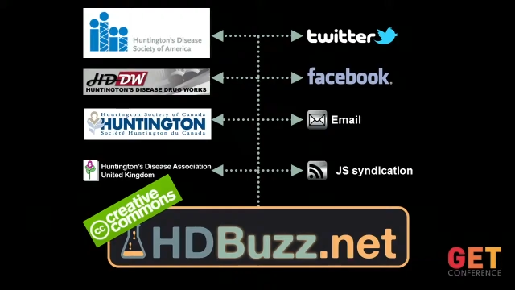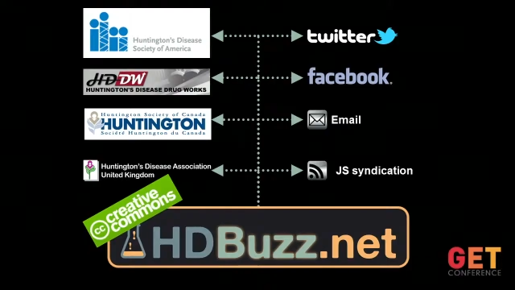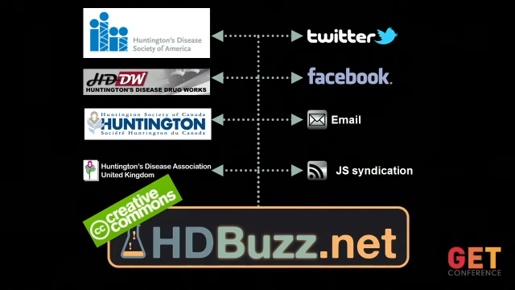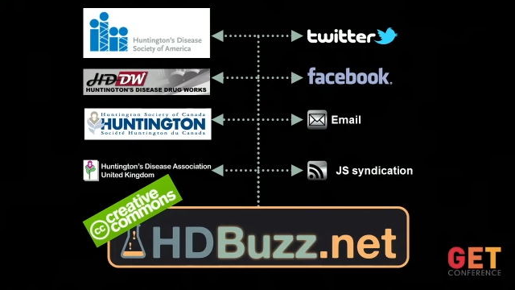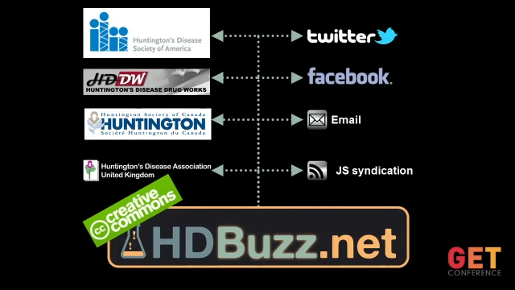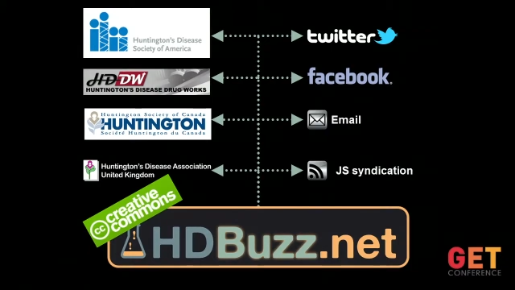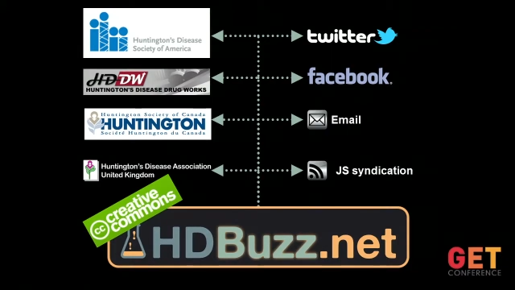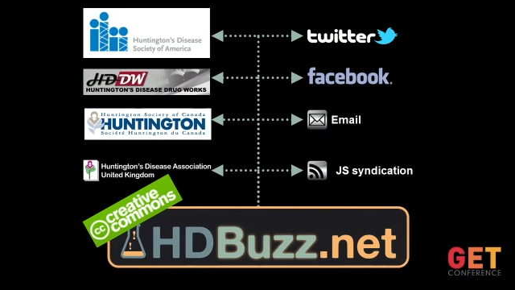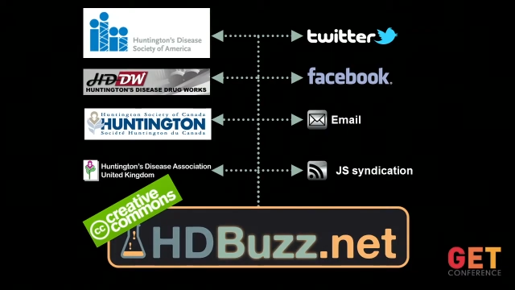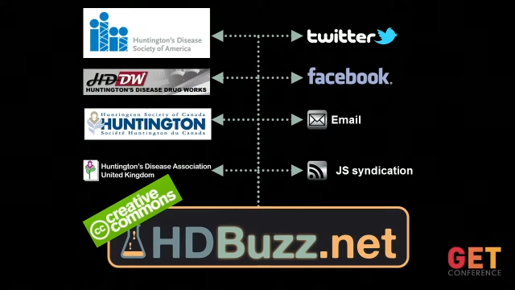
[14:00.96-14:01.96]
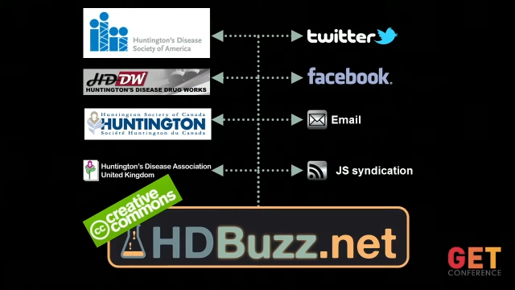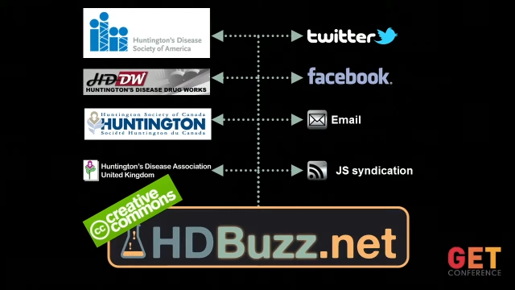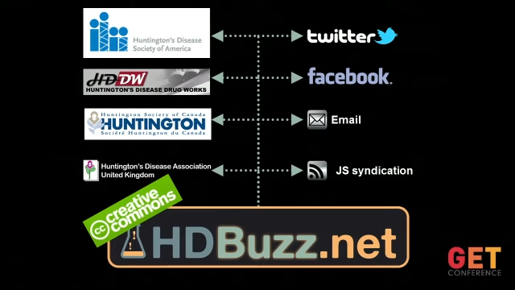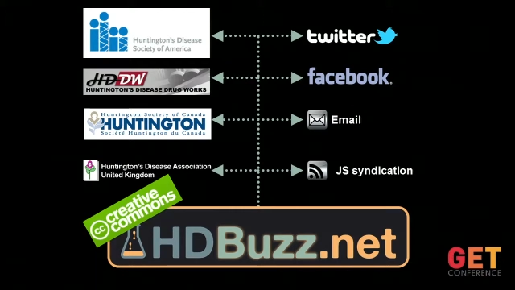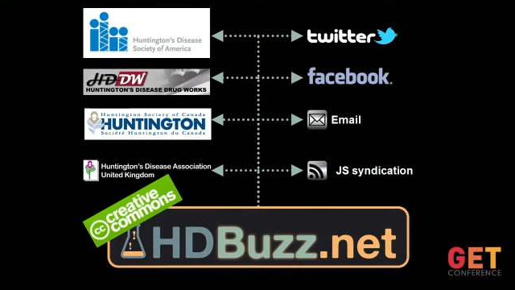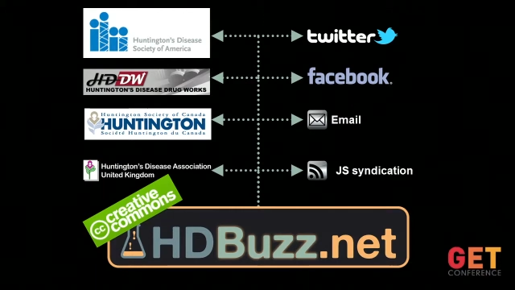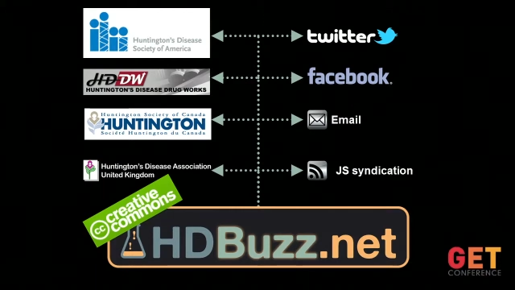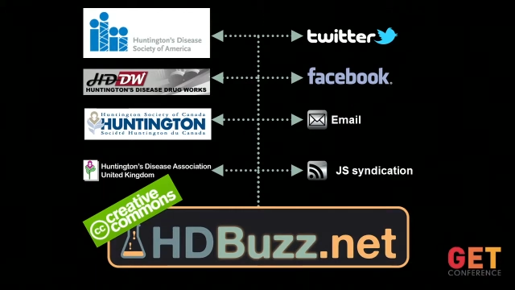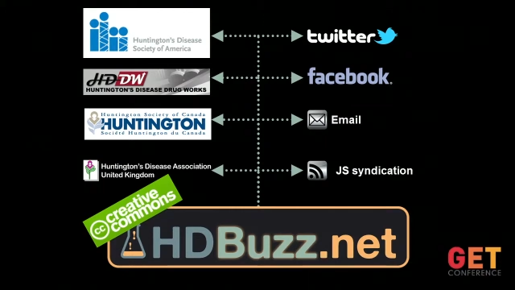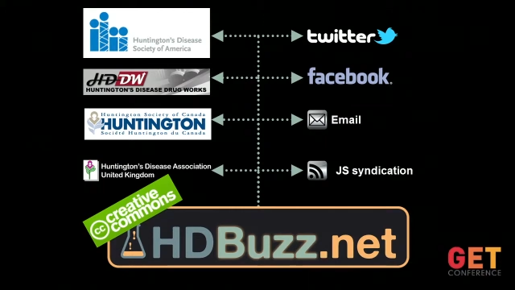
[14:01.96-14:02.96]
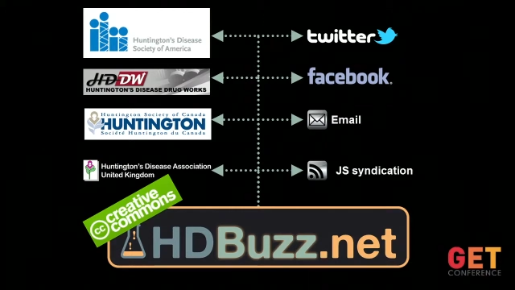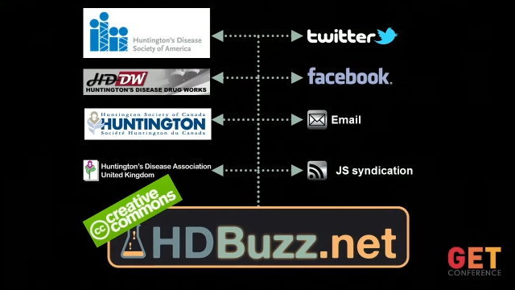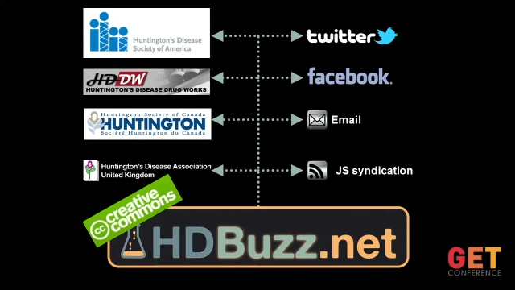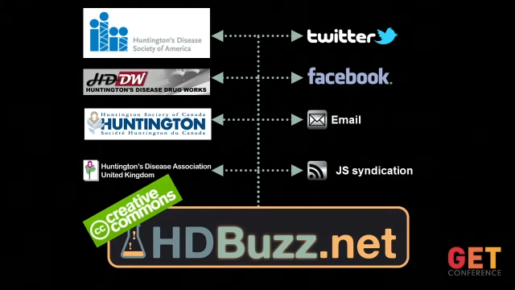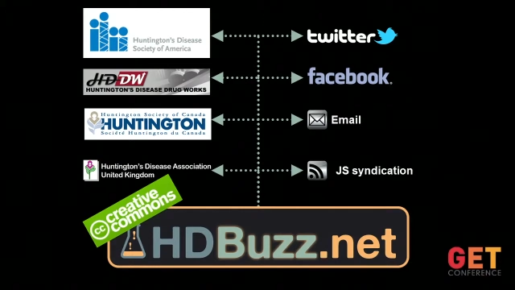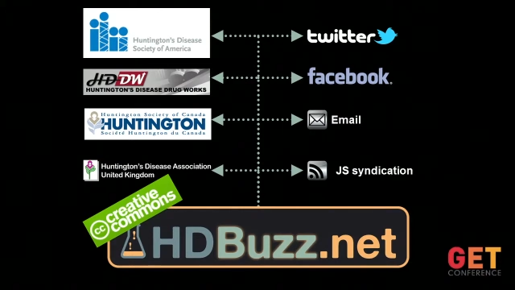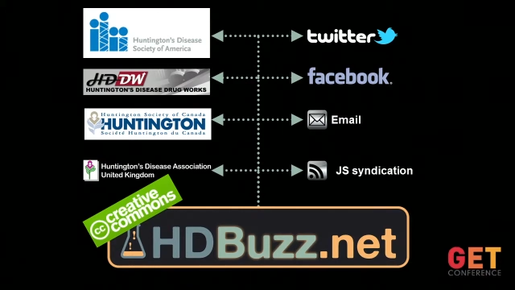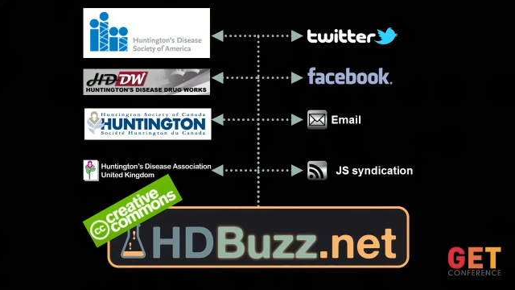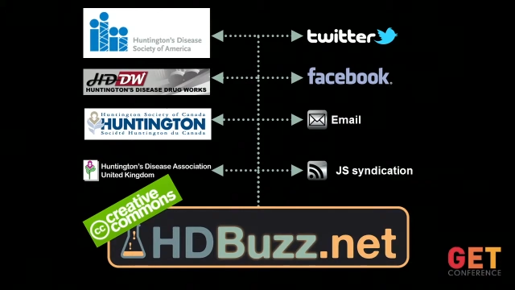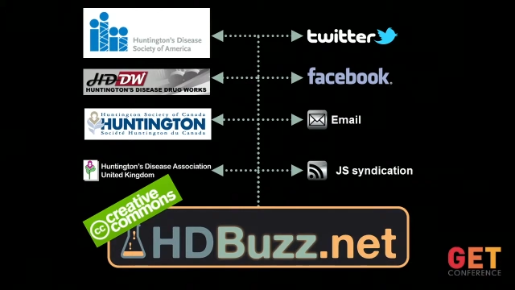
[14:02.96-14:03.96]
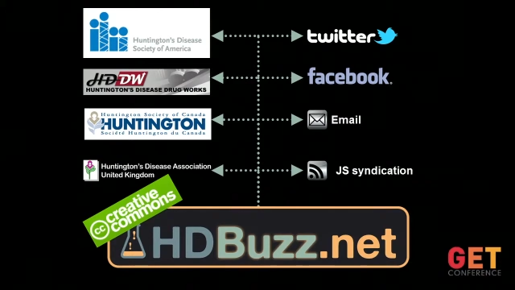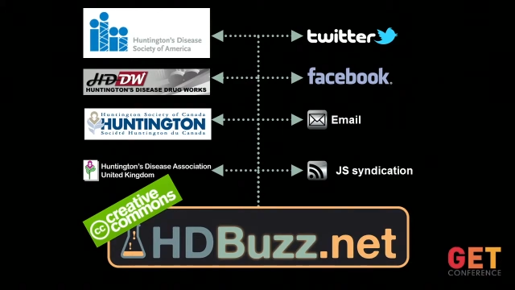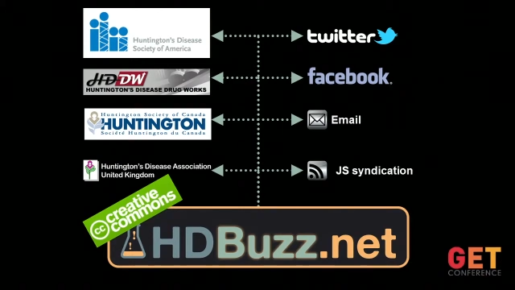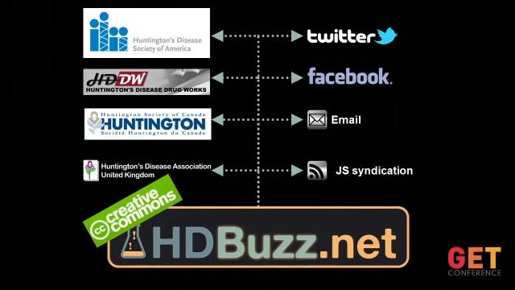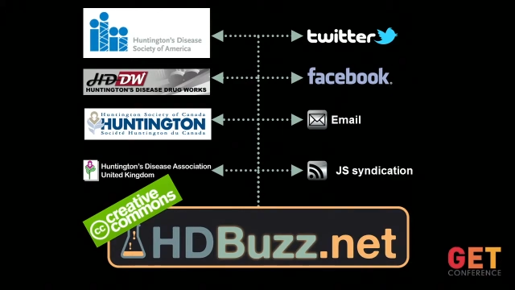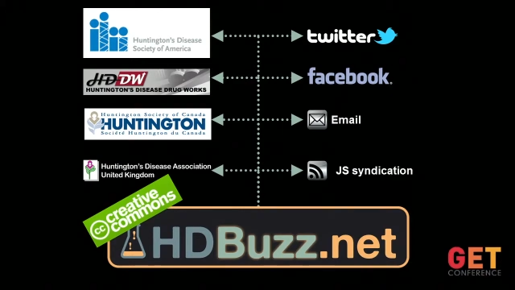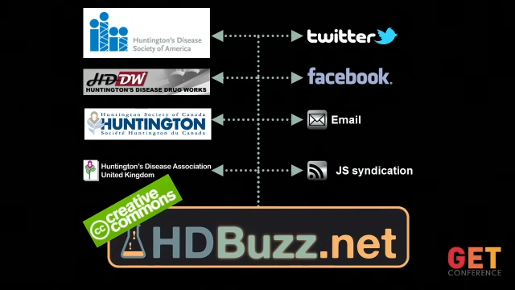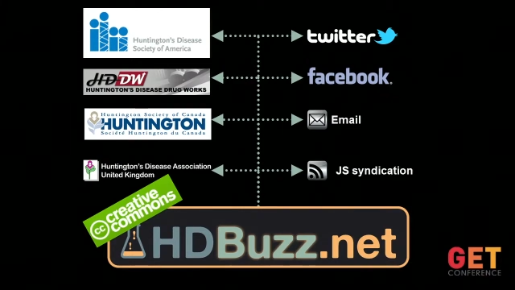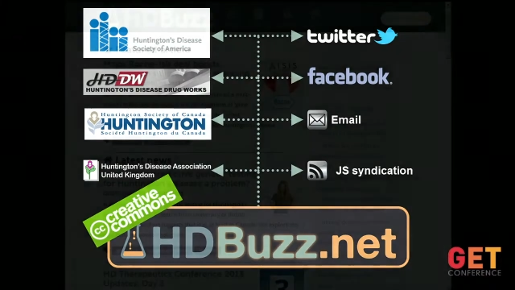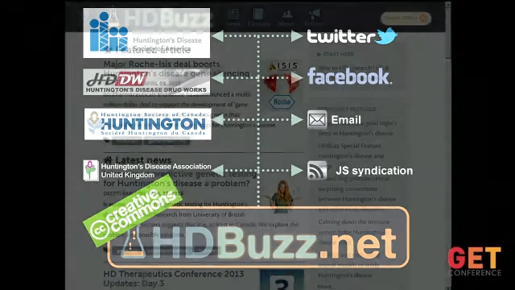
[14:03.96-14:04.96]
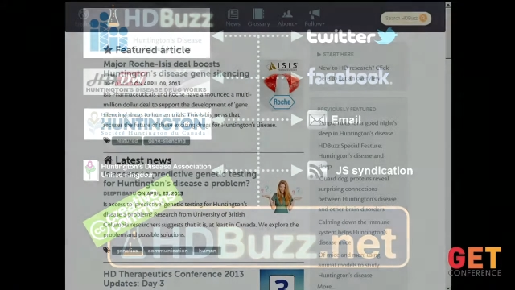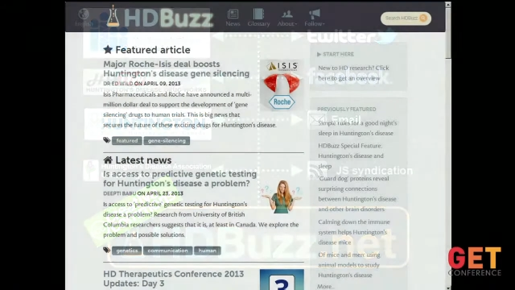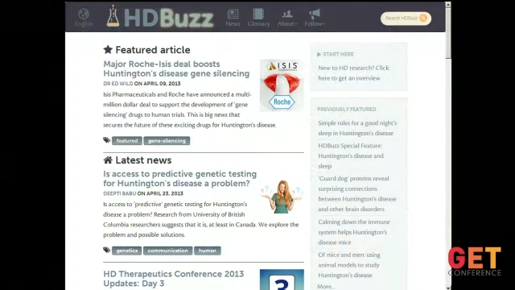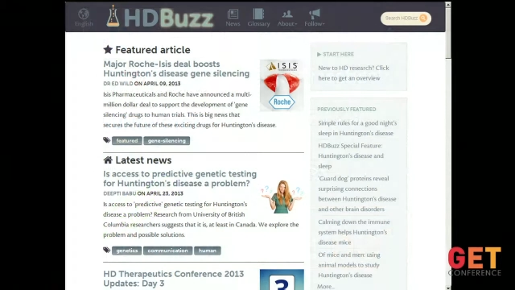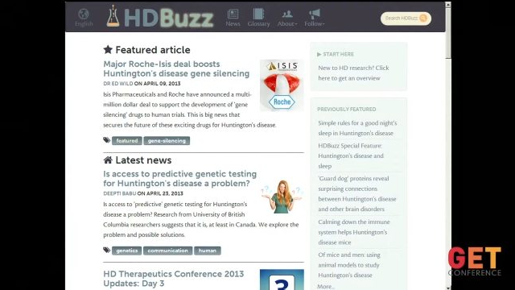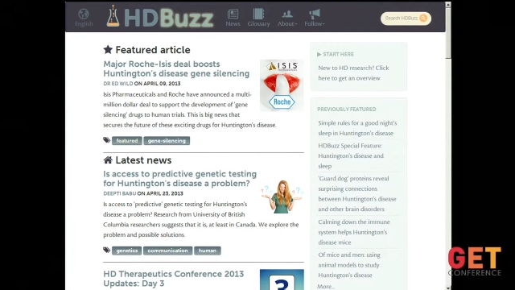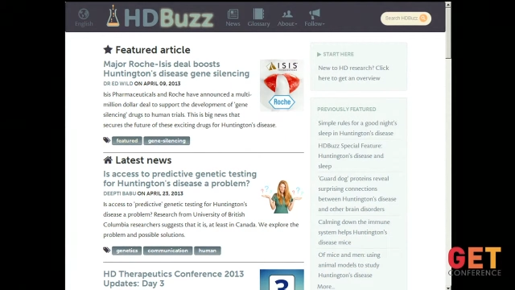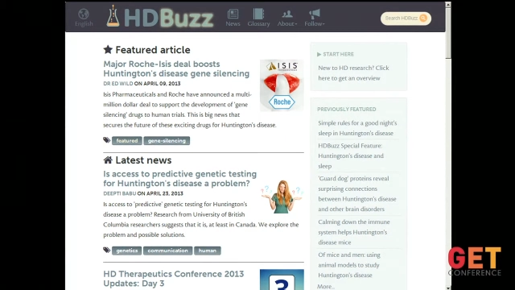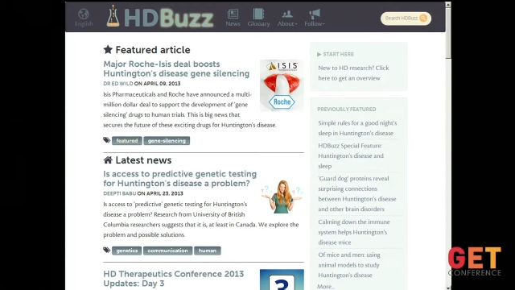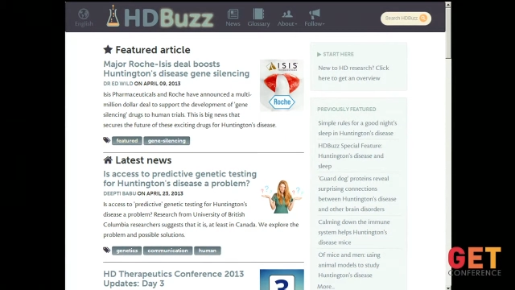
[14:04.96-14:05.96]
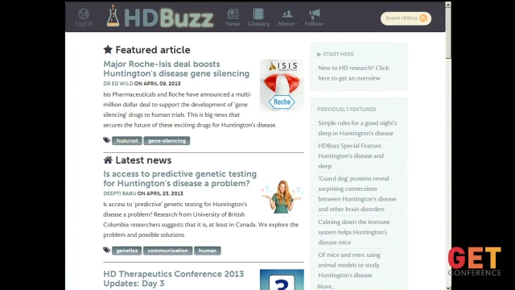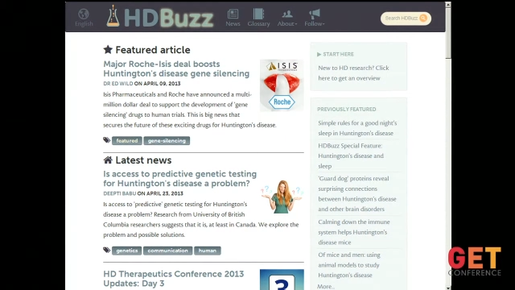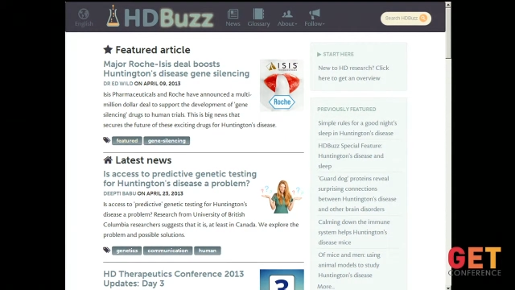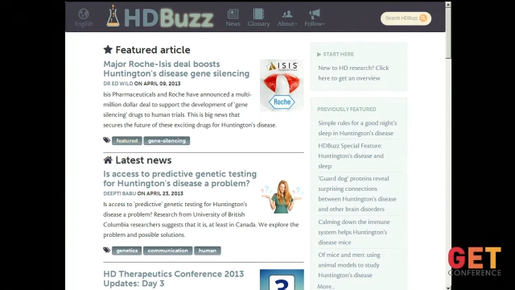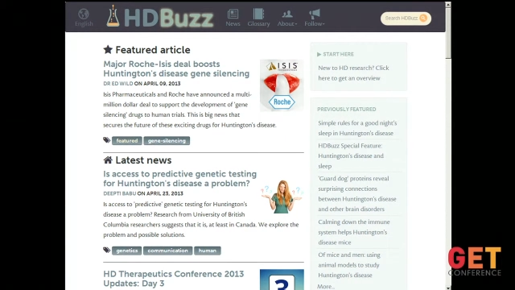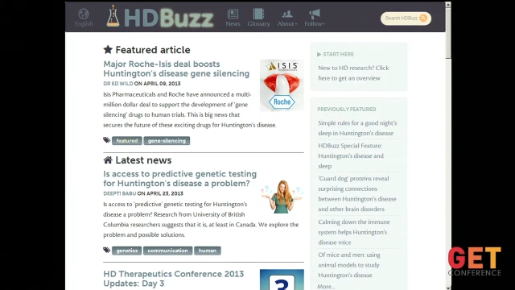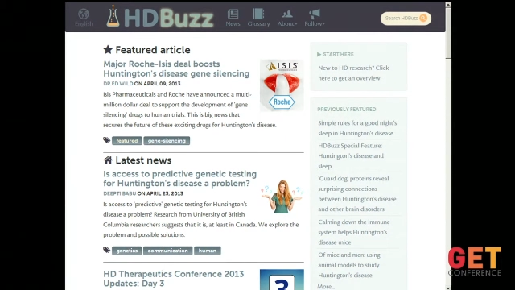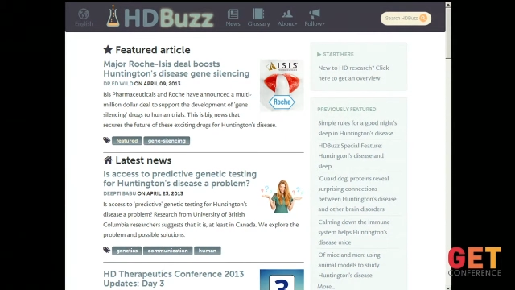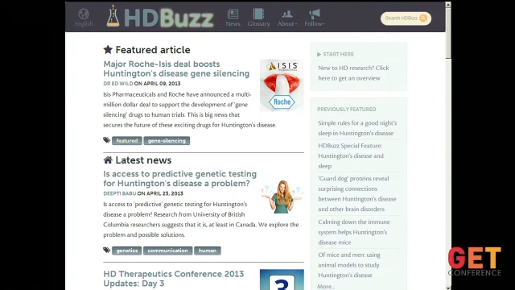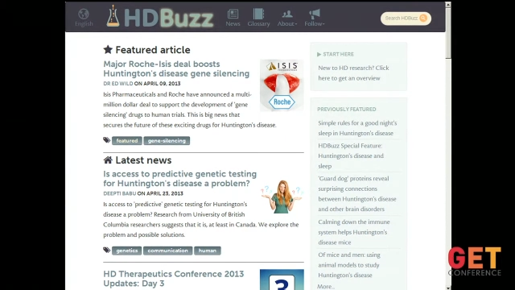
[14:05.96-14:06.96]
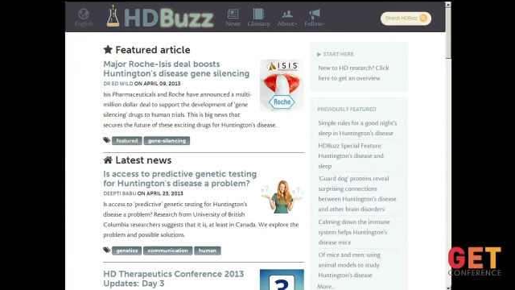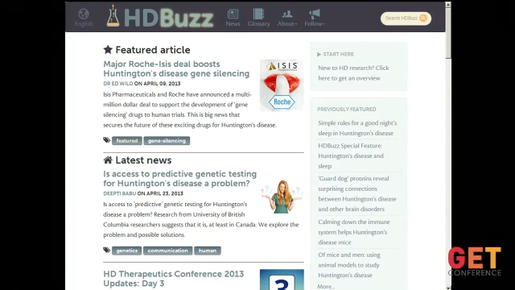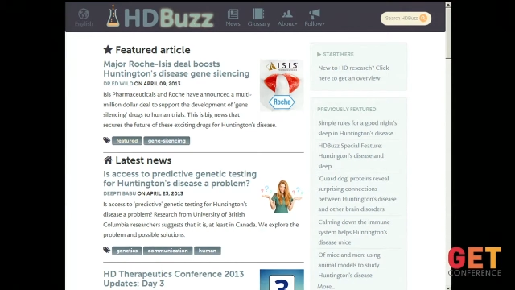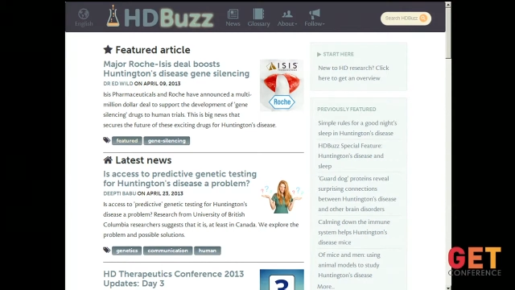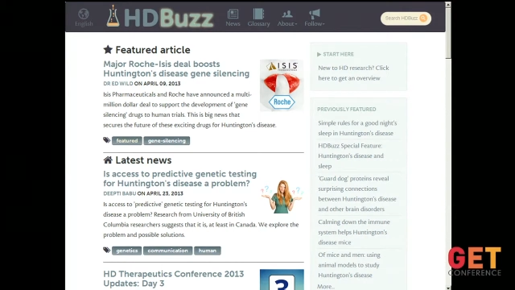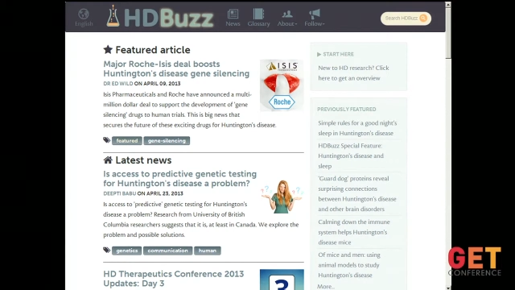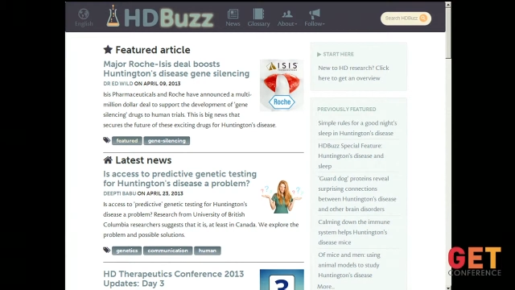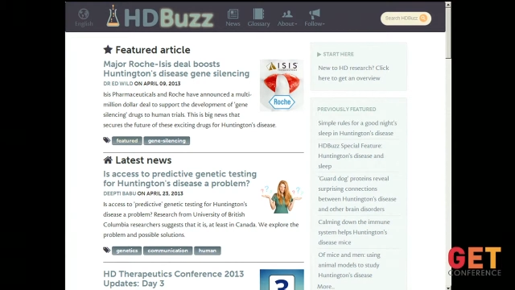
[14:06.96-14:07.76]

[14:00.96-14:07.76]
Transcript: (no speaker visible)